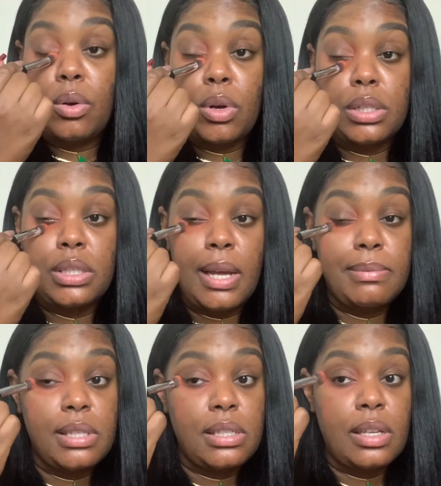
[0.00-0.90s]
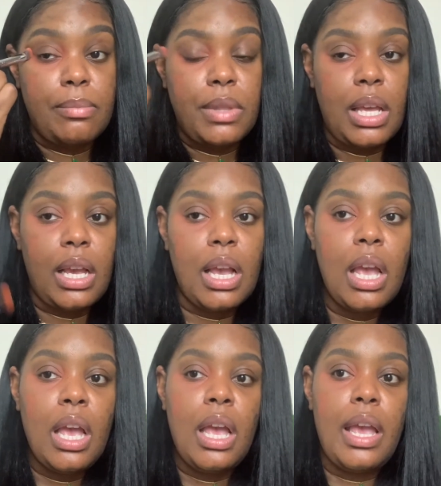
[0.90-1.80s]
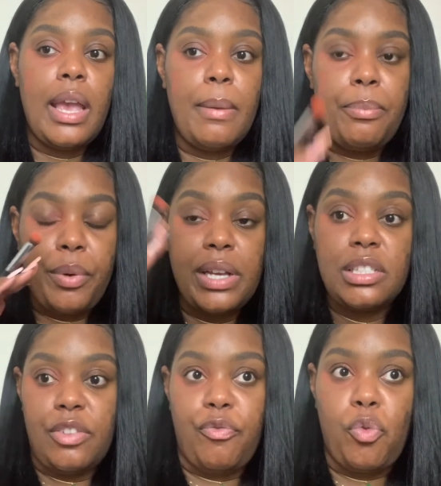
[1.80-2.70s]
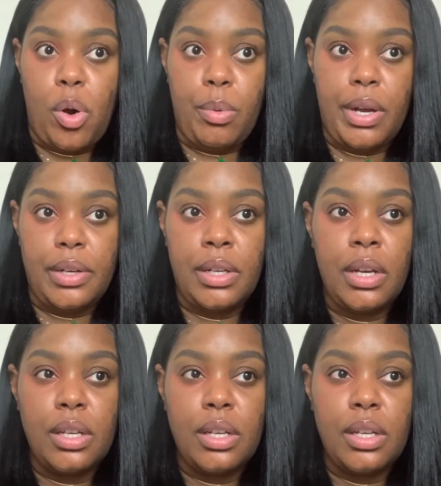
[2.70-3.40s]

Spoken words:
or depth to something, it brings it forward.